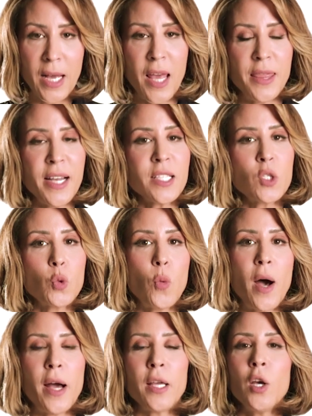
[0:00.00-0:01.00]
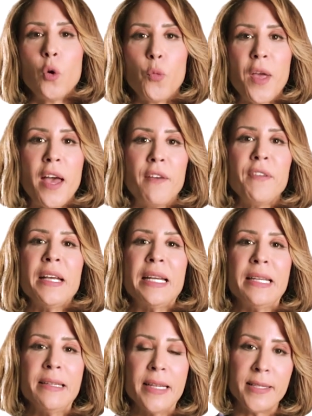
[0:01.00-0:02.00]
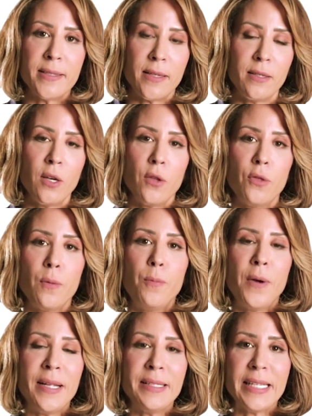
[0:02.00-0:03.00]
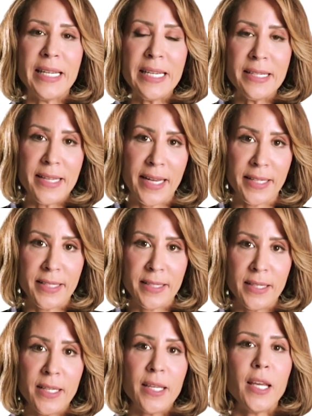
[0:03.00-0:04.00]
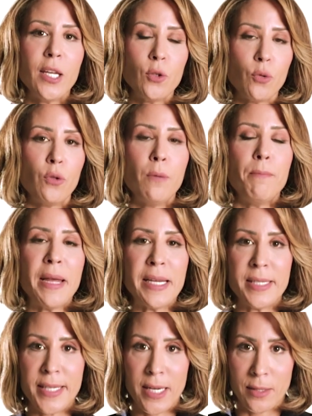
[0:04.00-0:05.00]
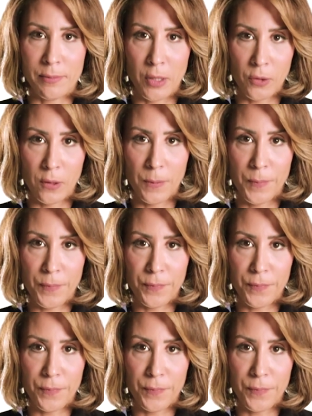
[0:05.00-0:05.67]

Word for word: and that's why we have nested the brand index into the main sales model.